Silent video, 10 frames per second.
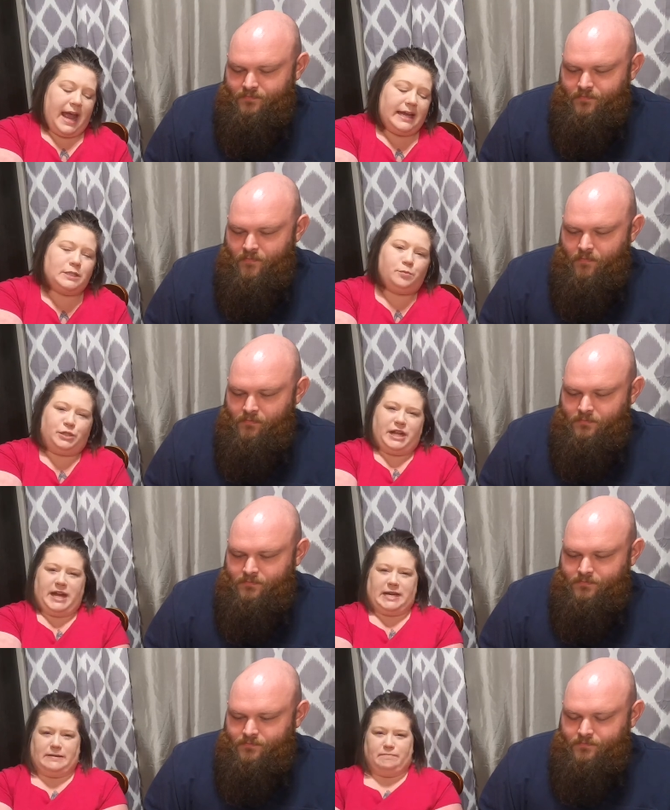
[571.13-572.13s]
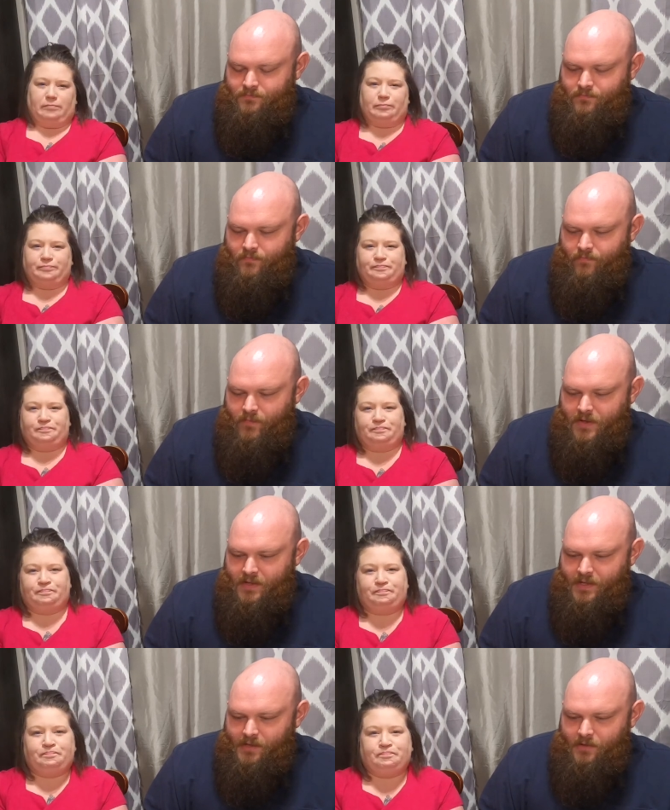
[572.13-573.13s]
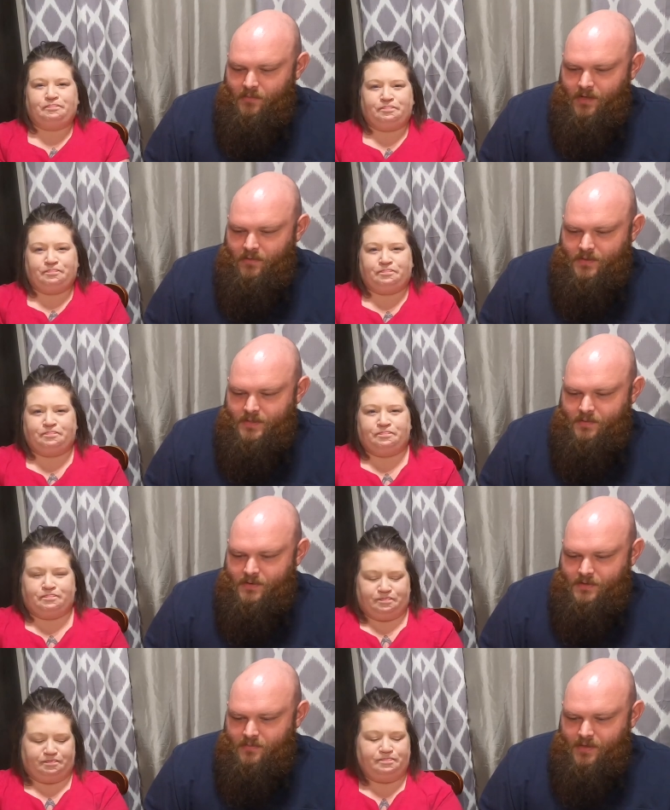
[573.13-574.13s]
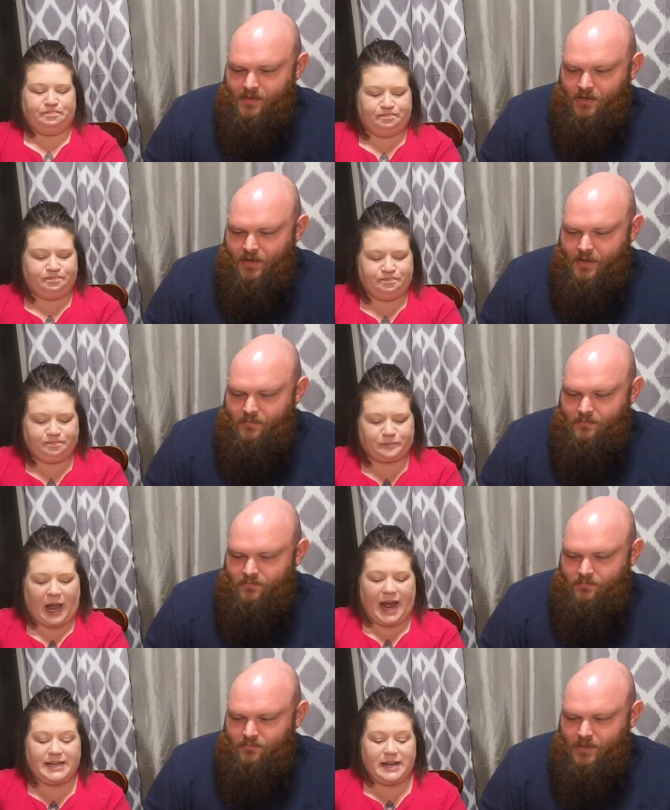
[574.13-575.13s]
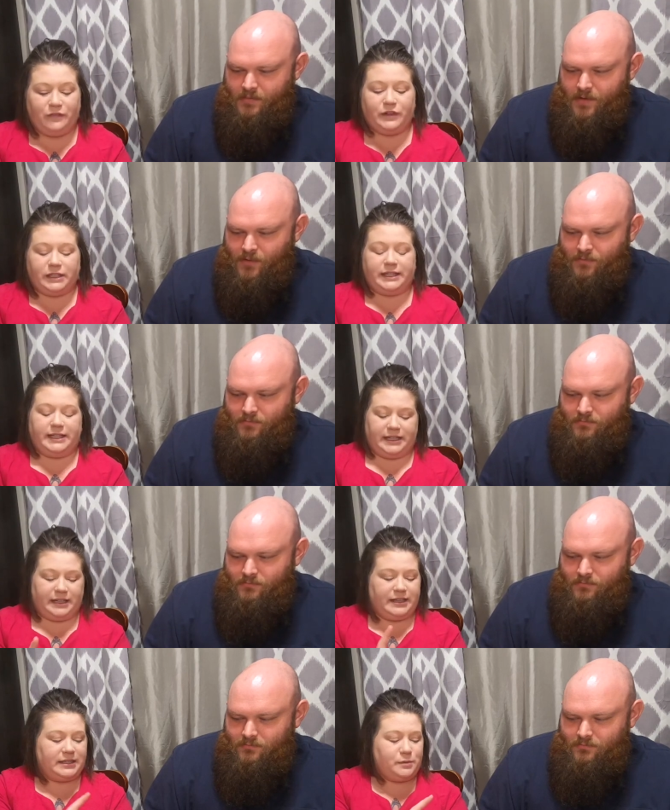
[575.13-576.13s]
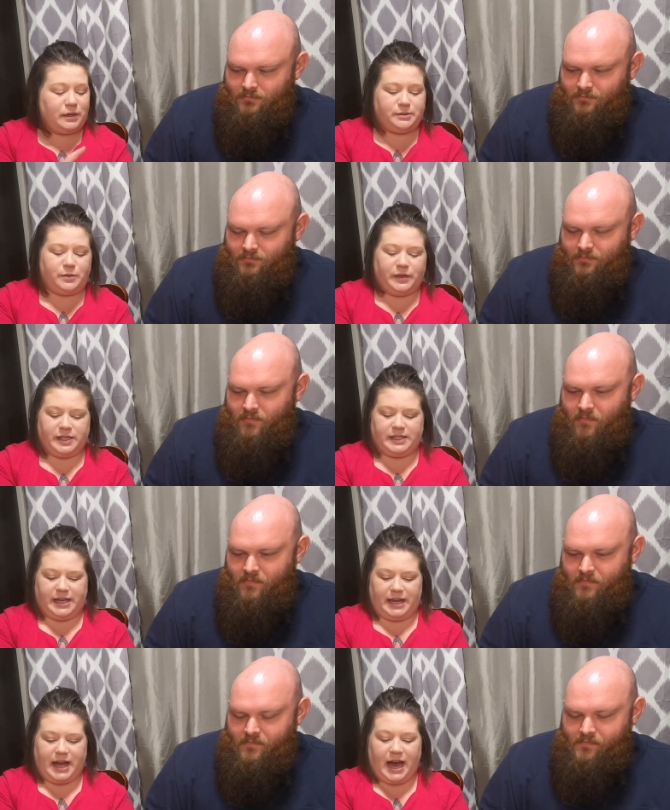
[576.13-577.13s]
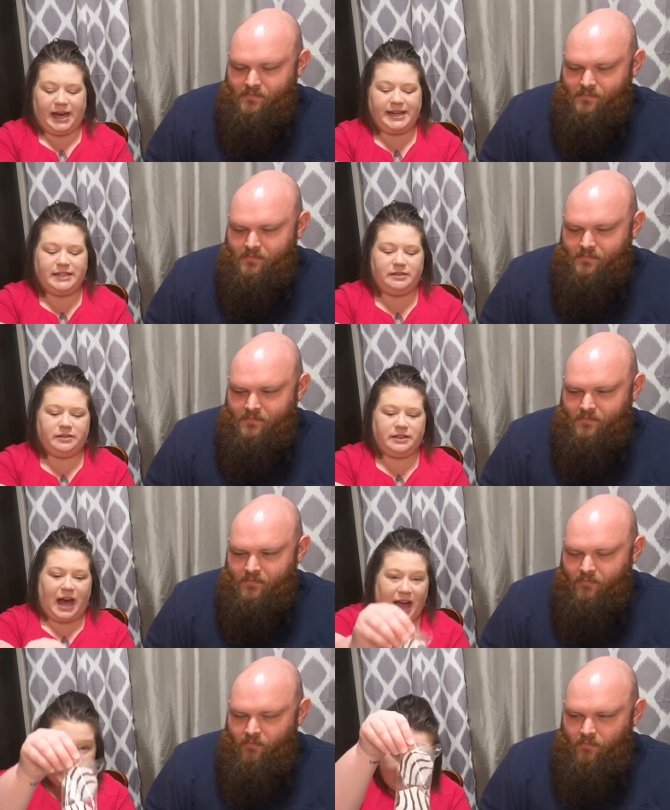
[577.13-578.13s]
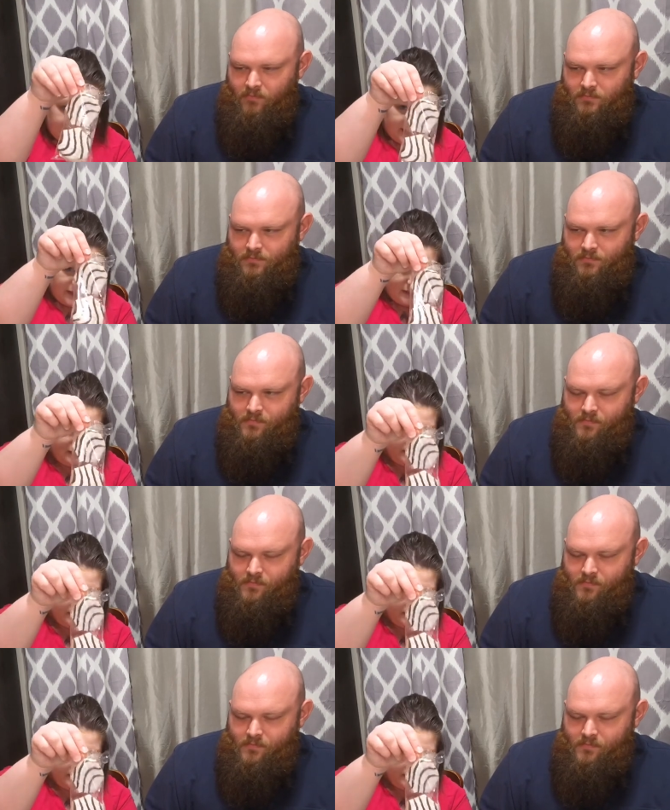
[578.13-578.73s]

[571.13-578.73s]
Speaker 1: Aspartame.
Speaker 2: You get a little bit of what's supposed
Speaker 1: to be the cream. I definitely, now that's what I was going to say. The icing,